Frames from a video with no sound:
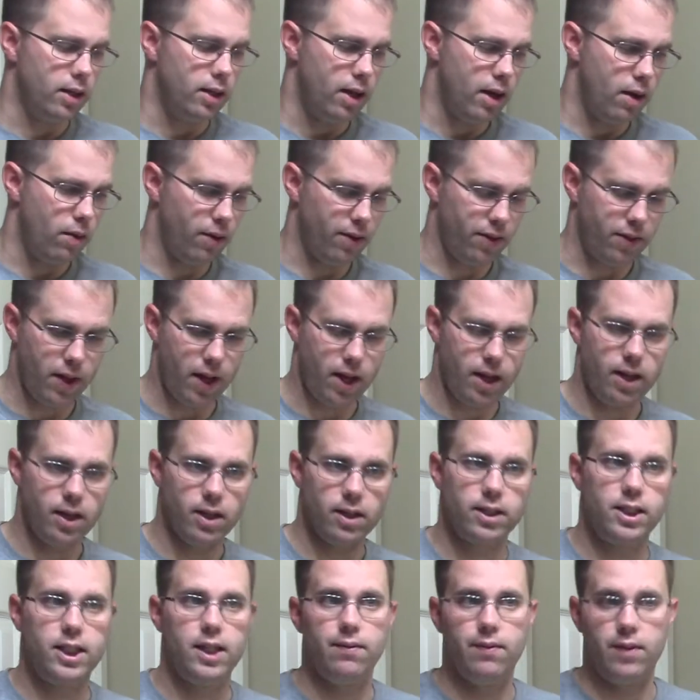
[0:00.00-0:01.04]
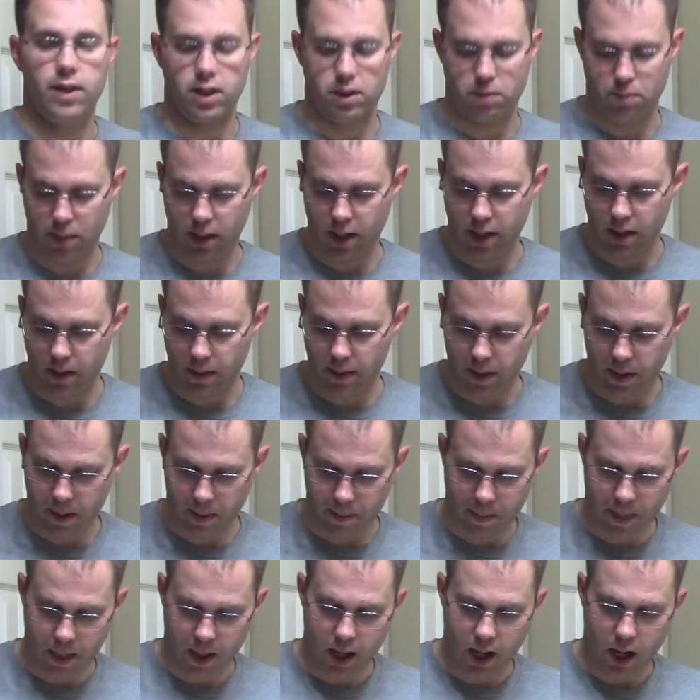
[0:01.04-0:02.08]
with a, a uh, CVS blade on
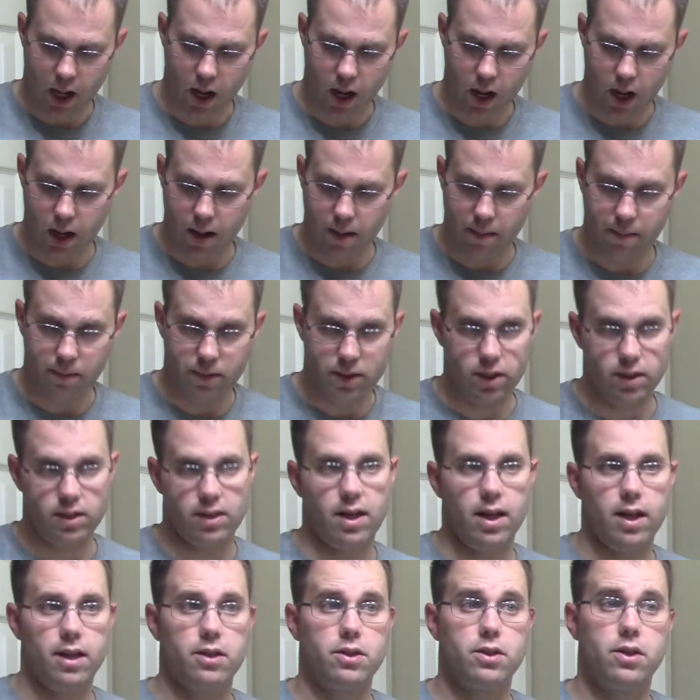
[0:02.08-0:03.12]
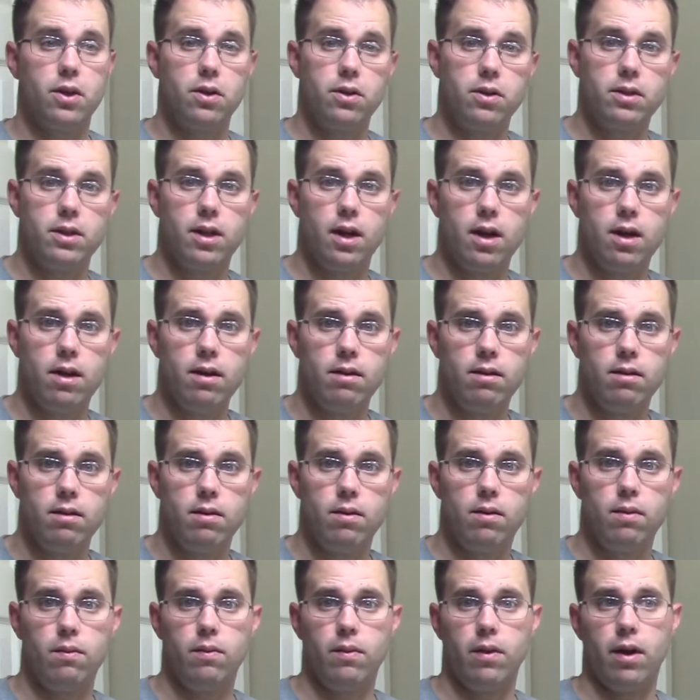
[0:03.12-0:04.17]
there. Um, since today is Thursday,
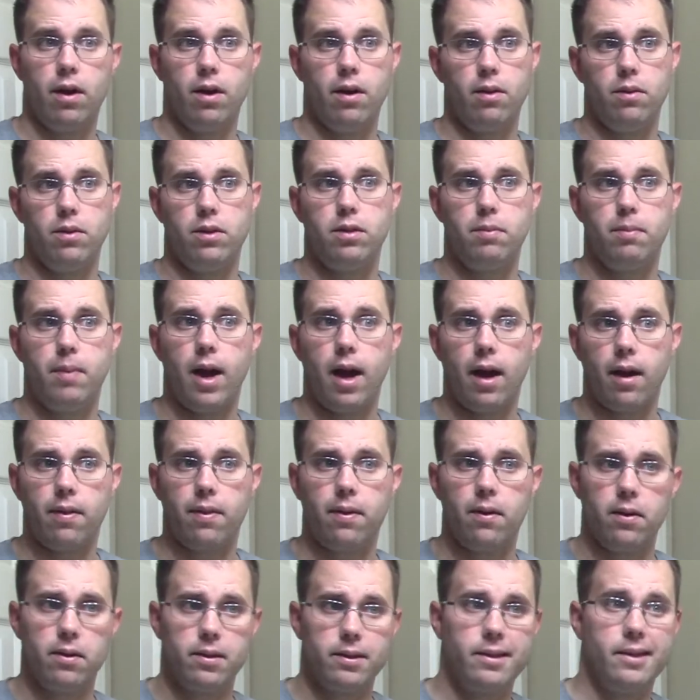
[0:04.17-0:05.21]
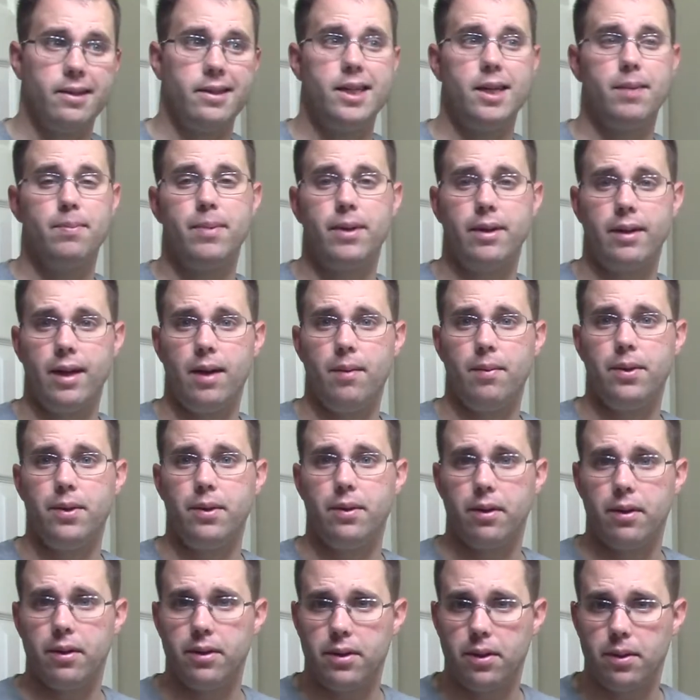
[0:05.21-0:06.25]
we're going to do Tabac Thursday. Typically, I would do
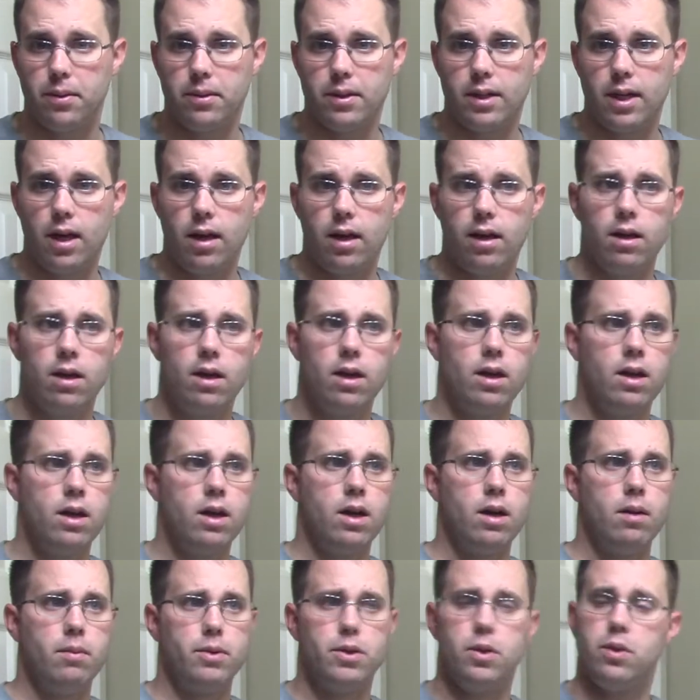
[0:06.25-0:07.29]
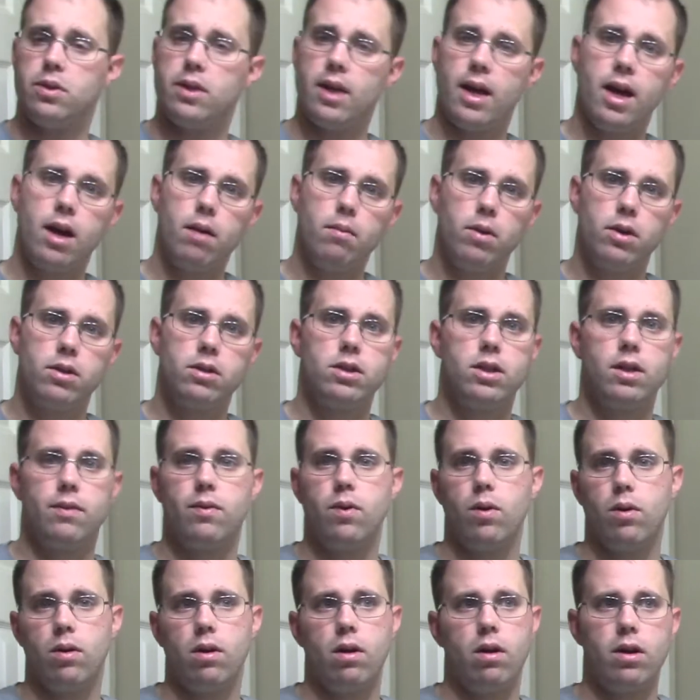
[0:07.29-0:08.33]
it on Tuesday. Tuesday I had a bunch of stuff
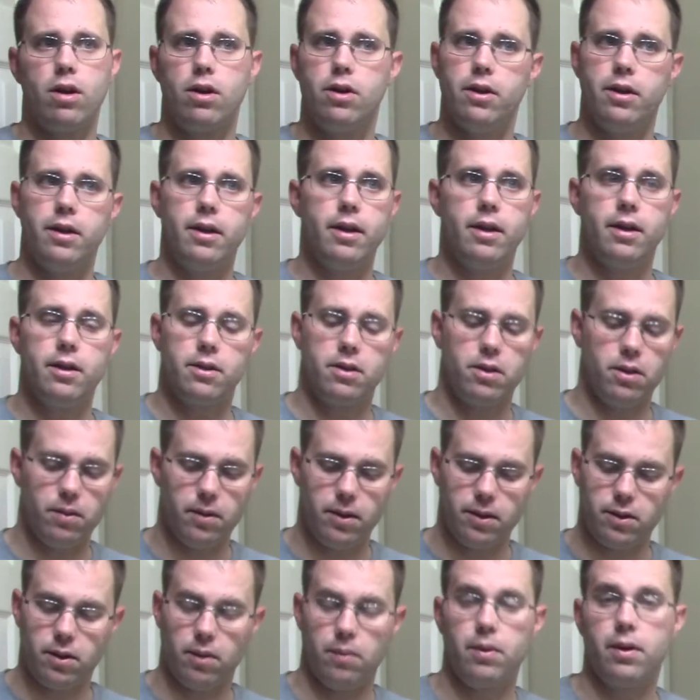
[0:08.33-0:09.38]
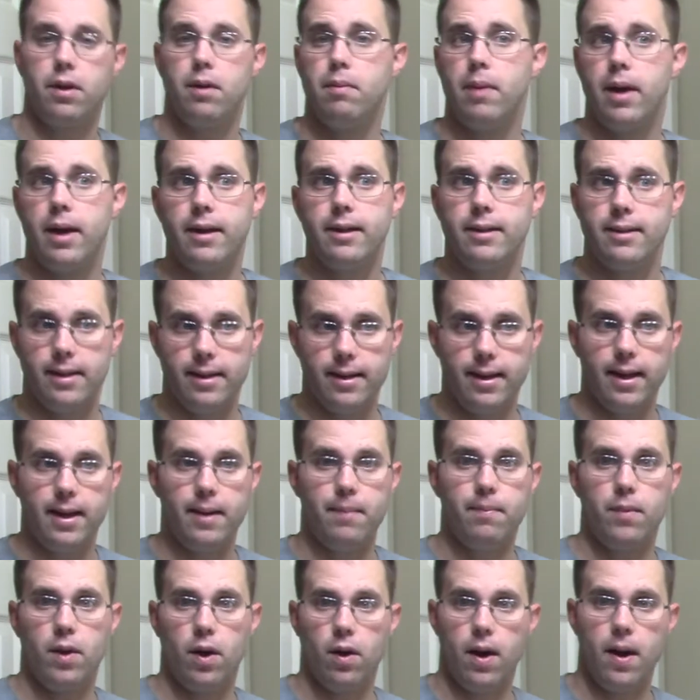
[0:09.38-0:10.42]
going on, couldn't get to it, so we're going to make it today.
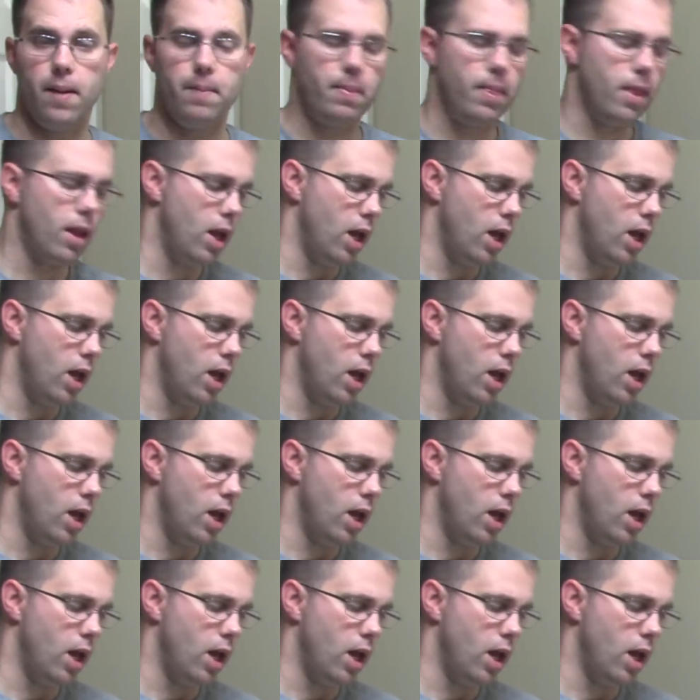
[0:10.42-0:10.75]
All right.